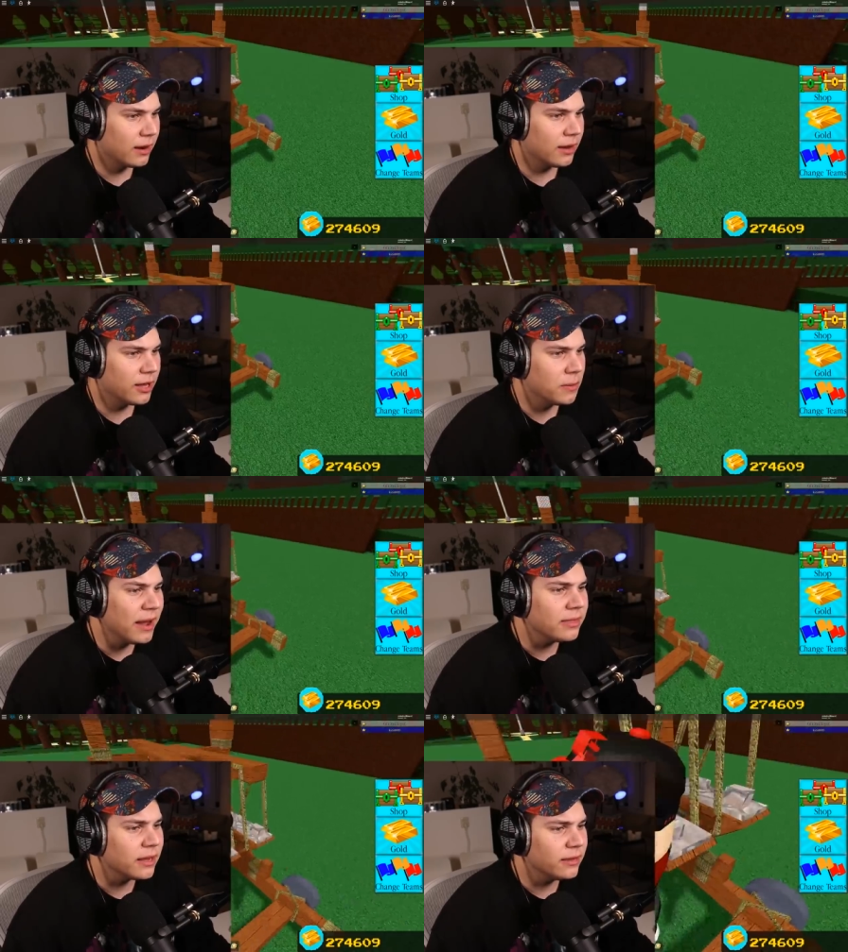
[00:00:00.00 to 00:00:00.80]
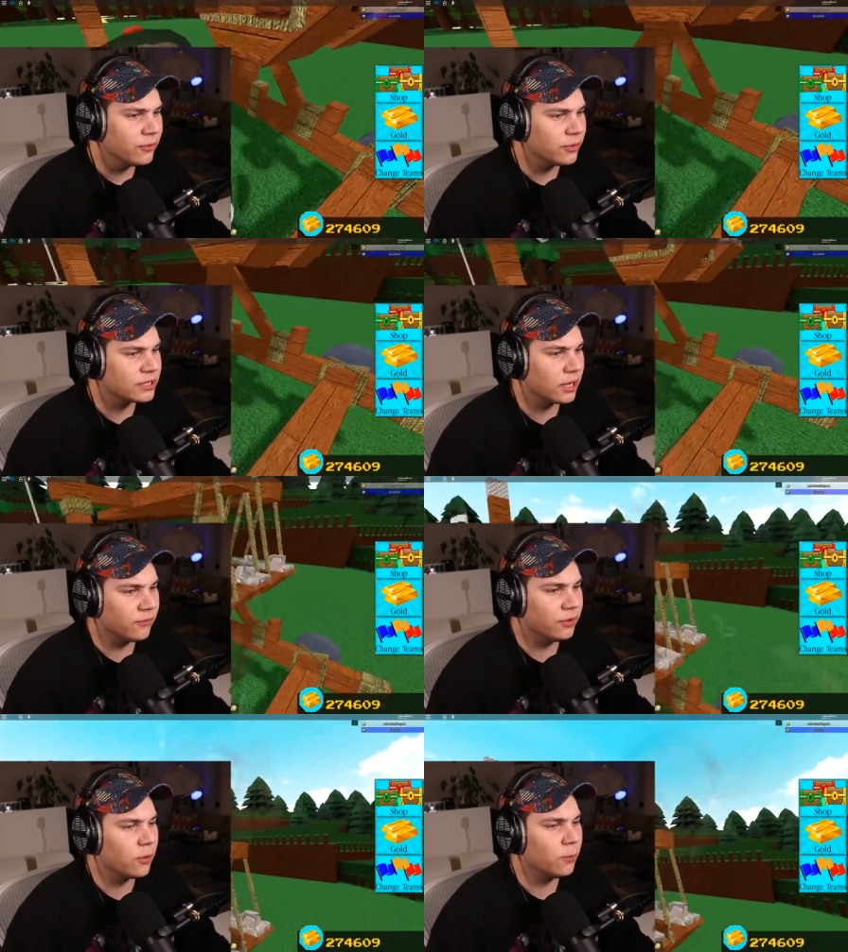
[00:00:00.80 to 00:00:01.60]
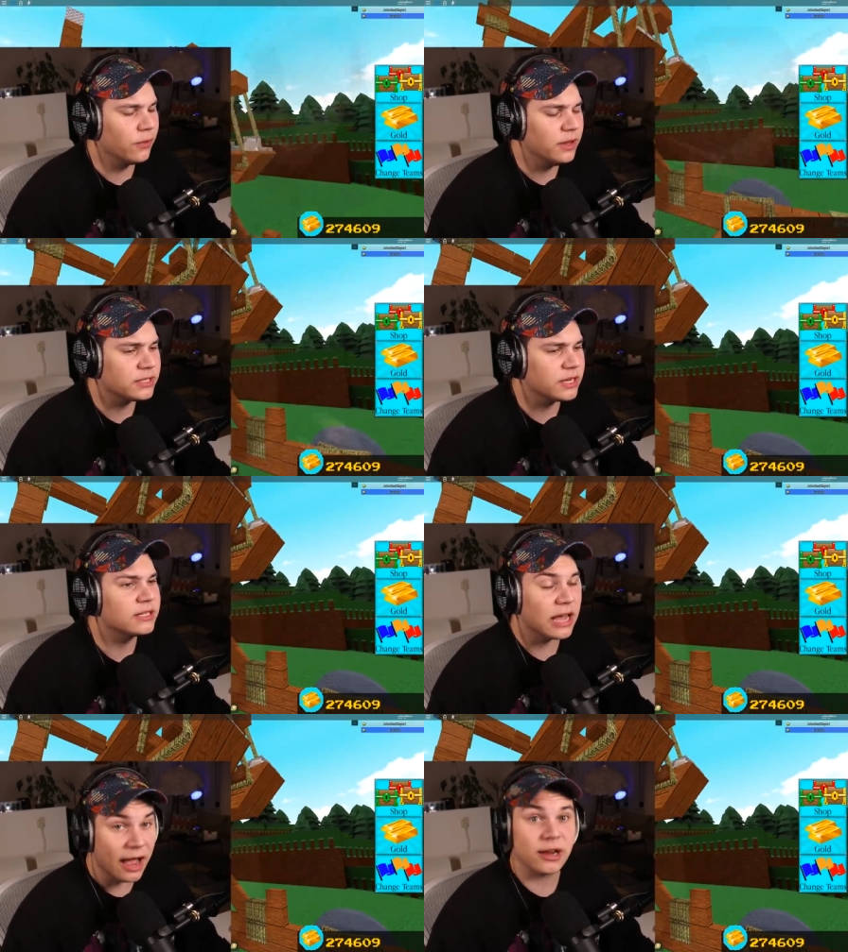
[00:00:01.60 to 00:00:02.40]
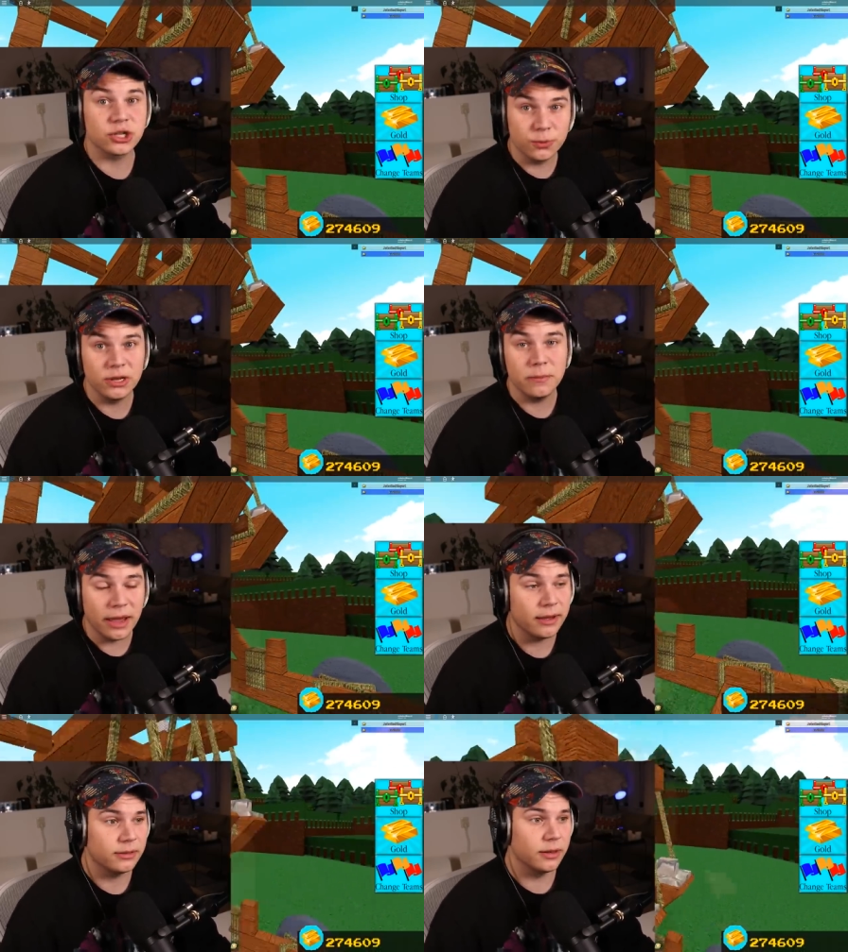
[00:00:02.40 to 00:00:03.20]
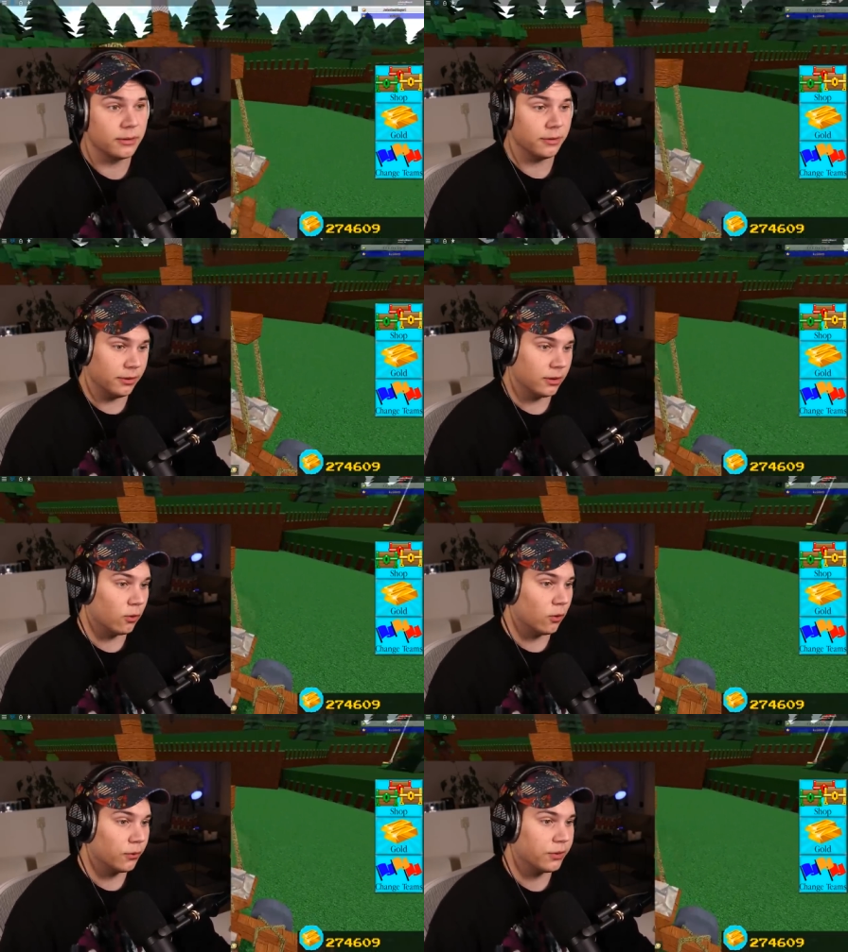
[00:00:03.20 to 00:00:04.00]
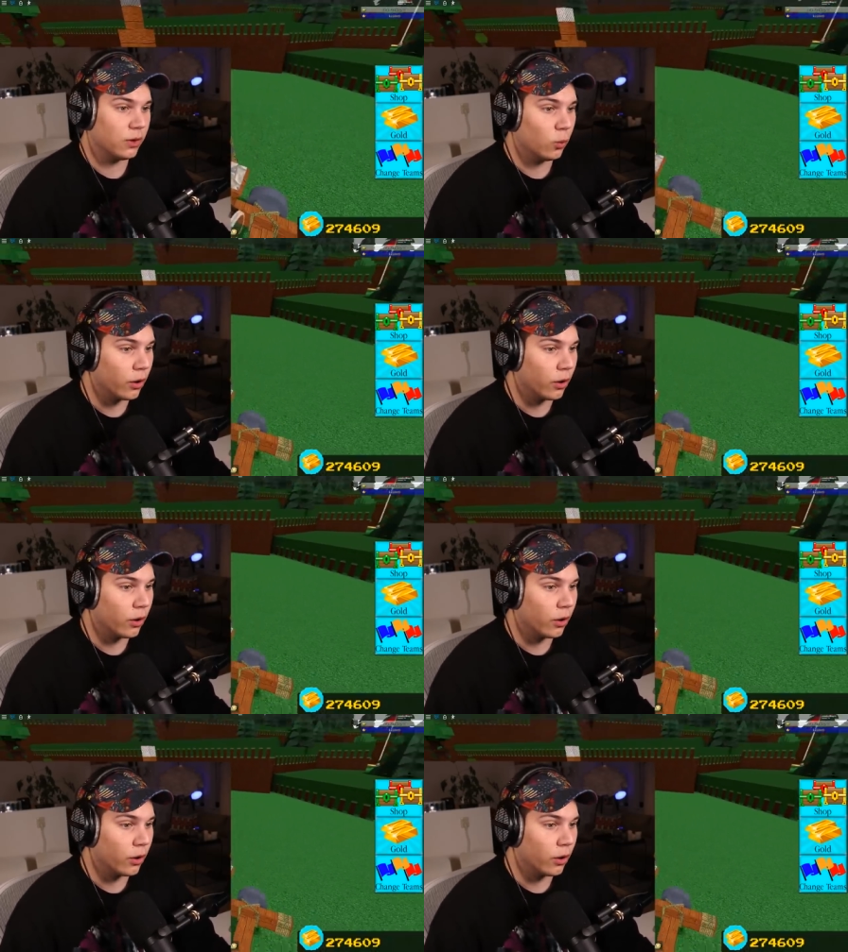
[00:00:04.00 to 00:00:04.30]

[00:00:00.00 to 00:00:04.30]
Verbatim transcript: And uh, you might think to yourself, you know, will these things actually make the, you know, whole thing